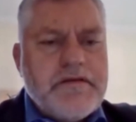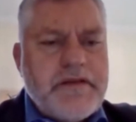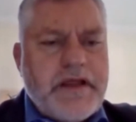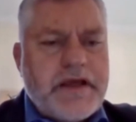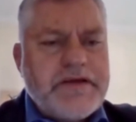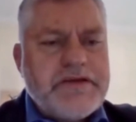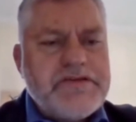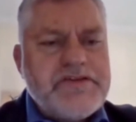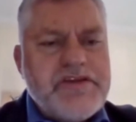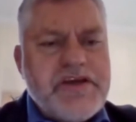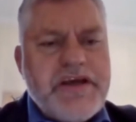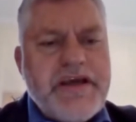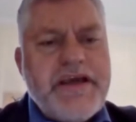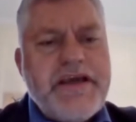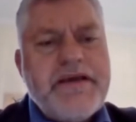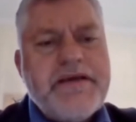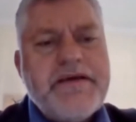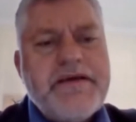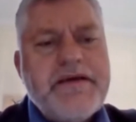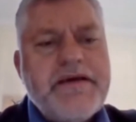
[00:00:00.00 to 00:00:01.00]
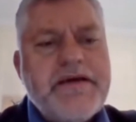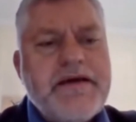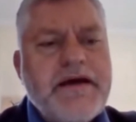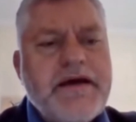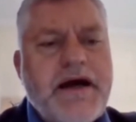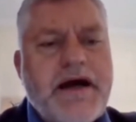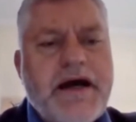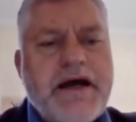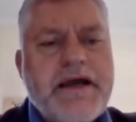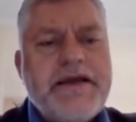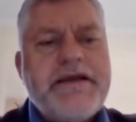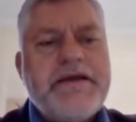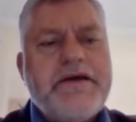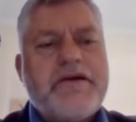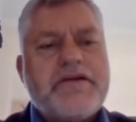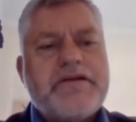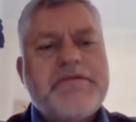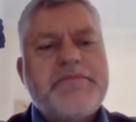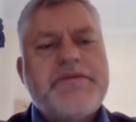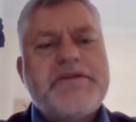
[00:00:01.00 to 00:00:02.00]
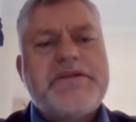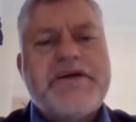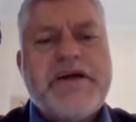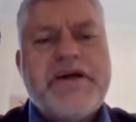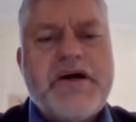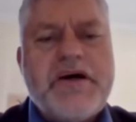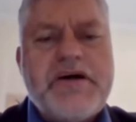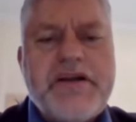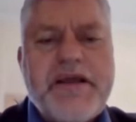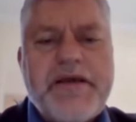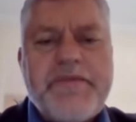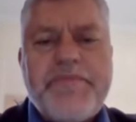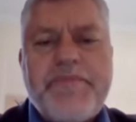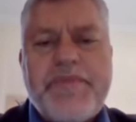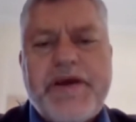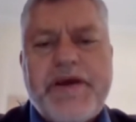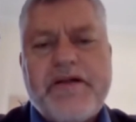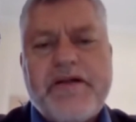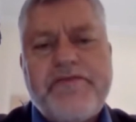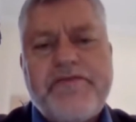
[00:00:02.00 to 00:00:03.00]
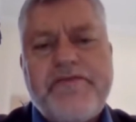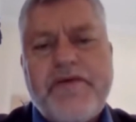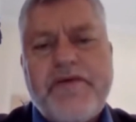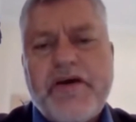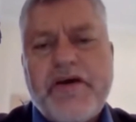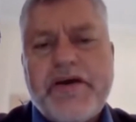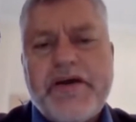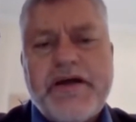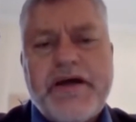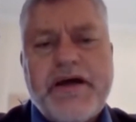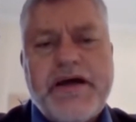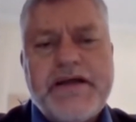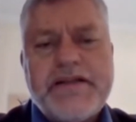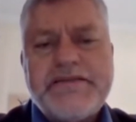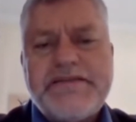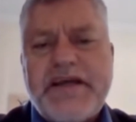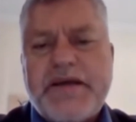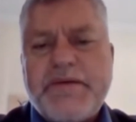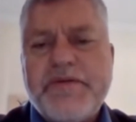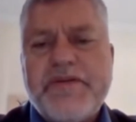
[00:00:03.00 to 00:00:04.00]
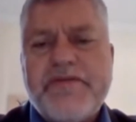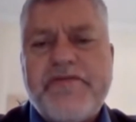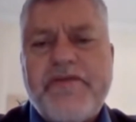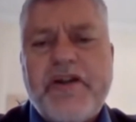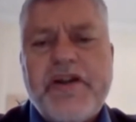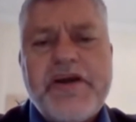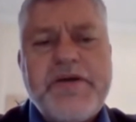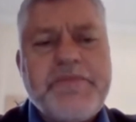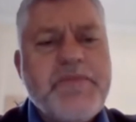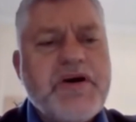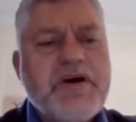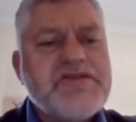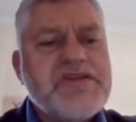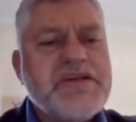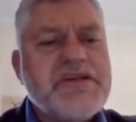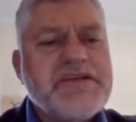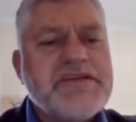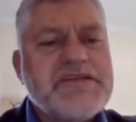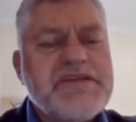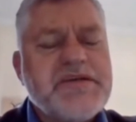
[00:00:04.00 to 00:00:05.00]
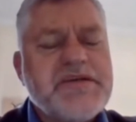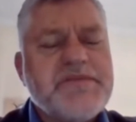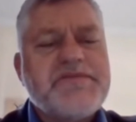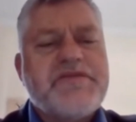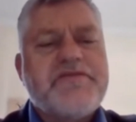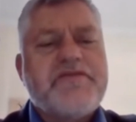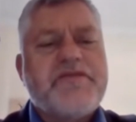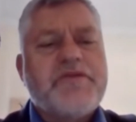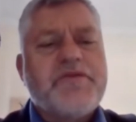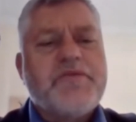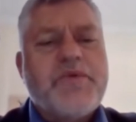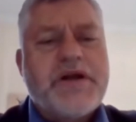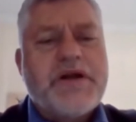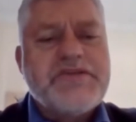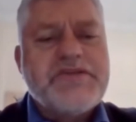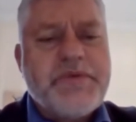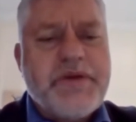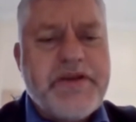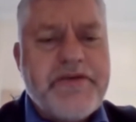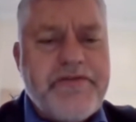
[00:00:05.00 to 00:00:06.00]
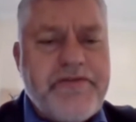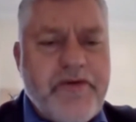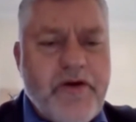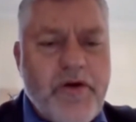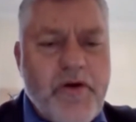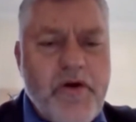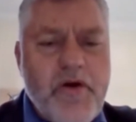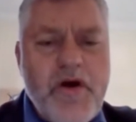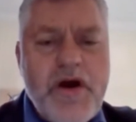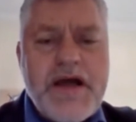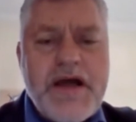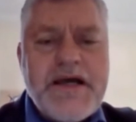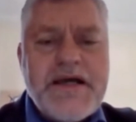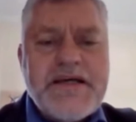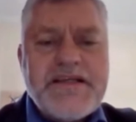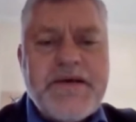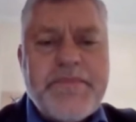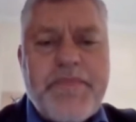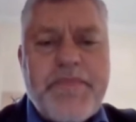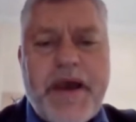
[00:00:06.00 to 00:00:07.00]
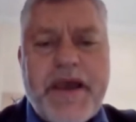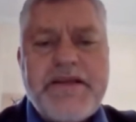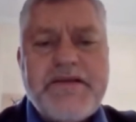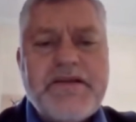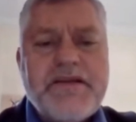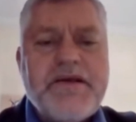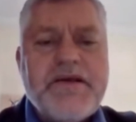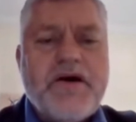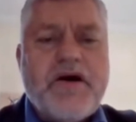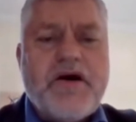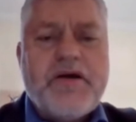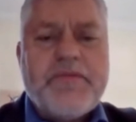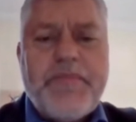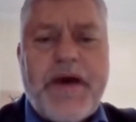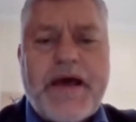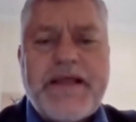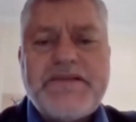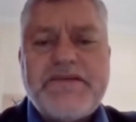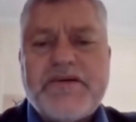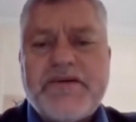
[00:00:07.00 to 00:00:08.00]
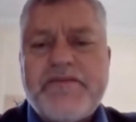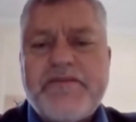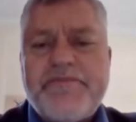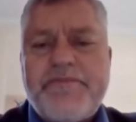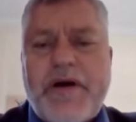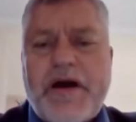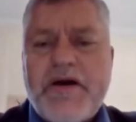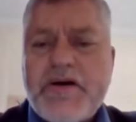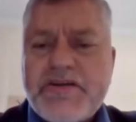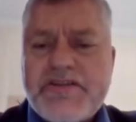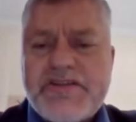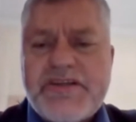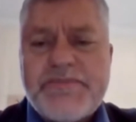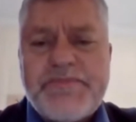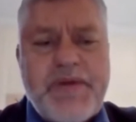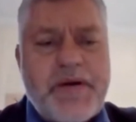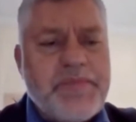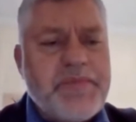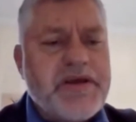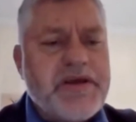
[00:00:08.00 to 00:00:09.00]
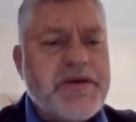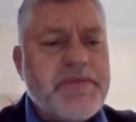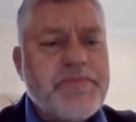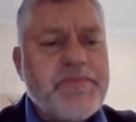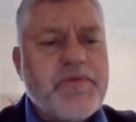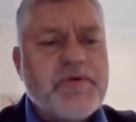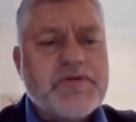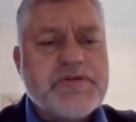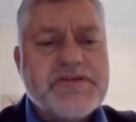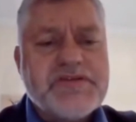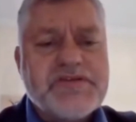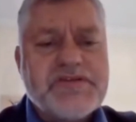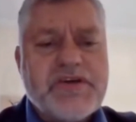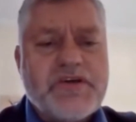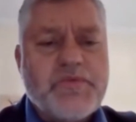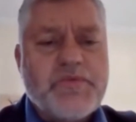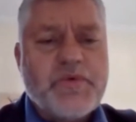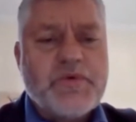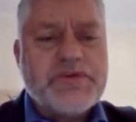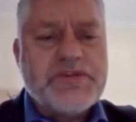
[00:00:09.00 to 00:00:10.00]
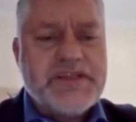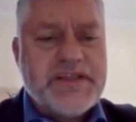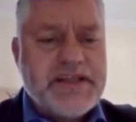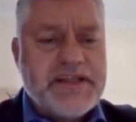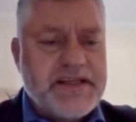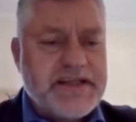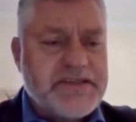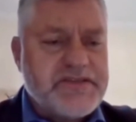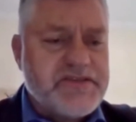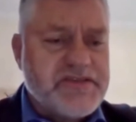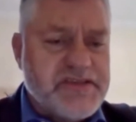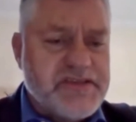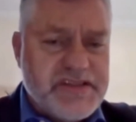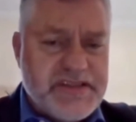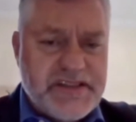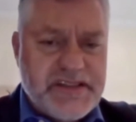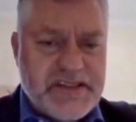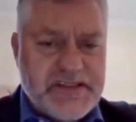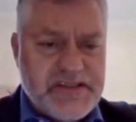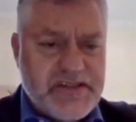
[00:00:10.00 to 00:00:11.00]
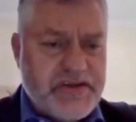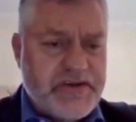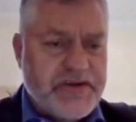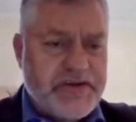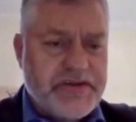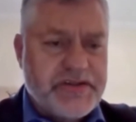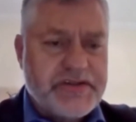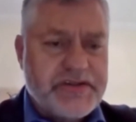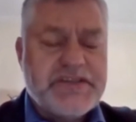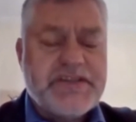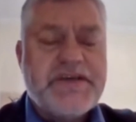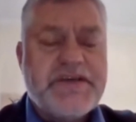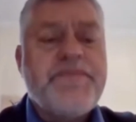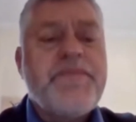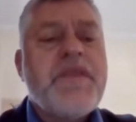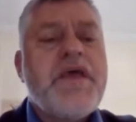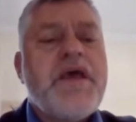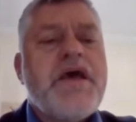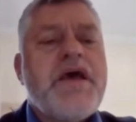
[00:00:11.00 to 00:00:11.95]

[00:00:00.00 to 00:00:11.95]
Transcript: Thank you, Chair. I, Honourable De Jager, MPL, table the following motion in terms of Rule 124, debate on matter of urgent public importance on water and electricity security.